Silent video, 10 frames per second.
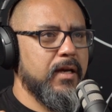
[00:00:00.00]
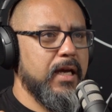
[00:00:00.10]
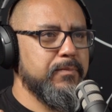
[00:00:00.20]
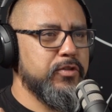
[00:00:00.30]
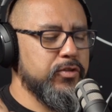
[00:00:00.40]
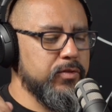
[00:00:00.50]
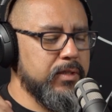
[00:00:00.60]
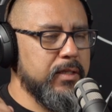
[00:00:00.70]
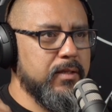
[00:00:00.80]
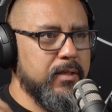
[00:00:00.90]
I'm sure
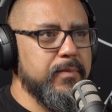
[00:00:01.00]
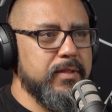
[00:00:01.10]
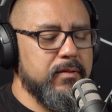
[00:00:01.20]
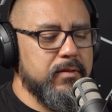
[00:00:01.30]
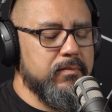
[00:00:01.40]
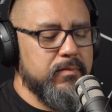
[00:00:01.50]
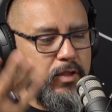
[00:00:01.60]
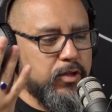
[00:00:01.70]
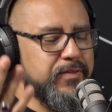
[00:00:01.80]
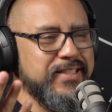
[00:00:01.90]
that I mean
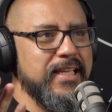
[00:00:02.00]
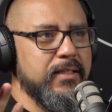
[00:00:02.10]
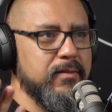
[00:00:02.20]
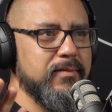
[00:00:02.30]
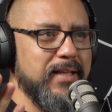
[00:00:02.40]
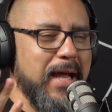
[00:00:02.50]
you've seen.